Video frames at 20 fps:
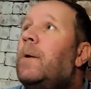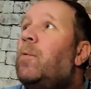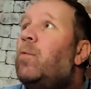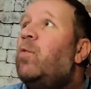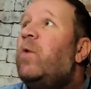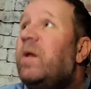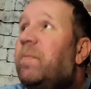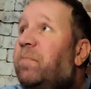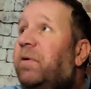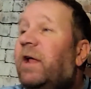
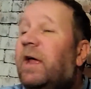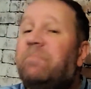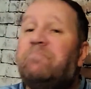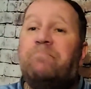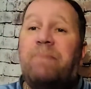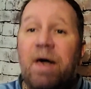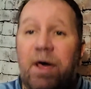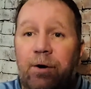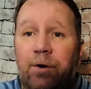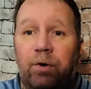We played
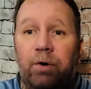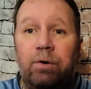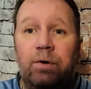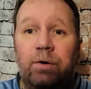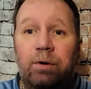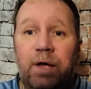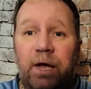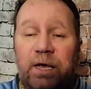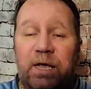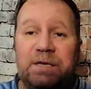better
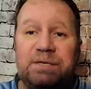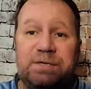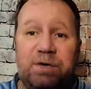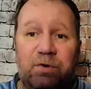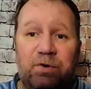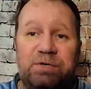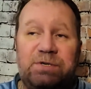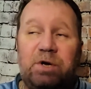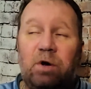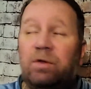against
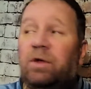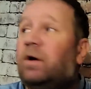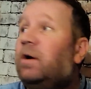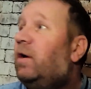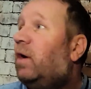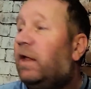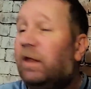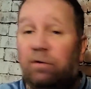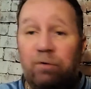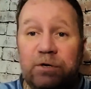Arizona,
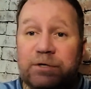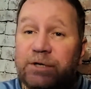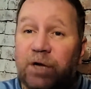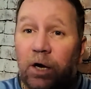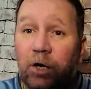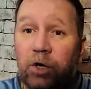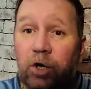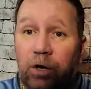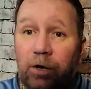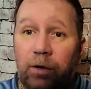and it was
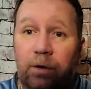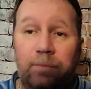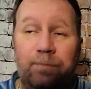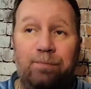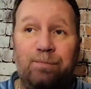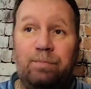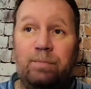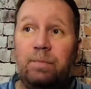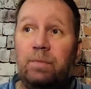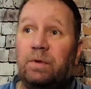not good.
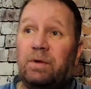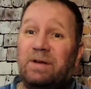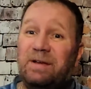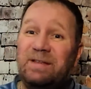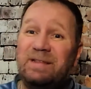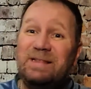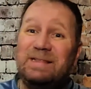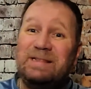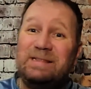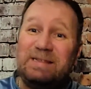
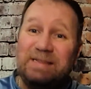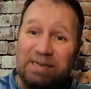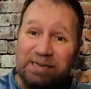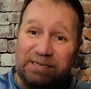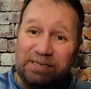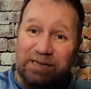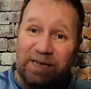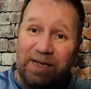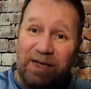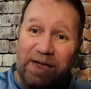
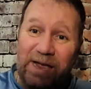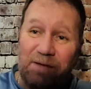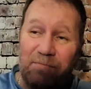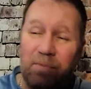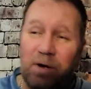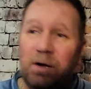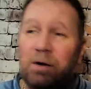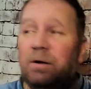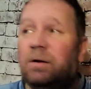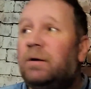This
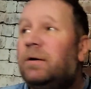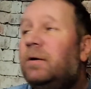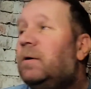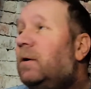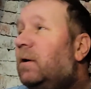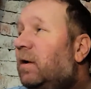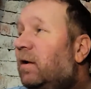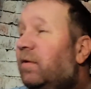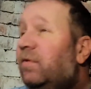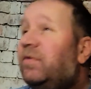game,
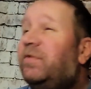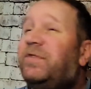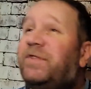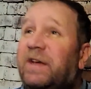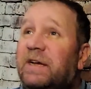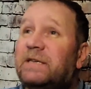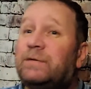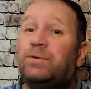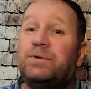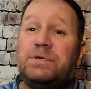
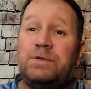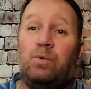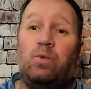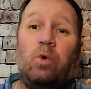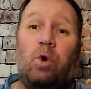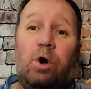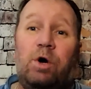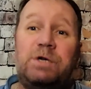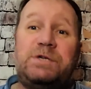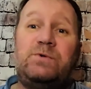this was the
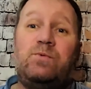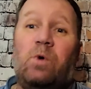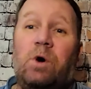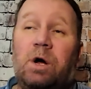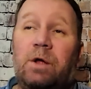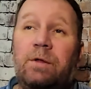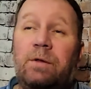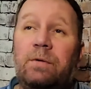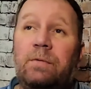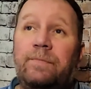worst
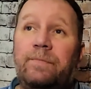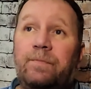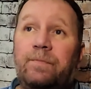one.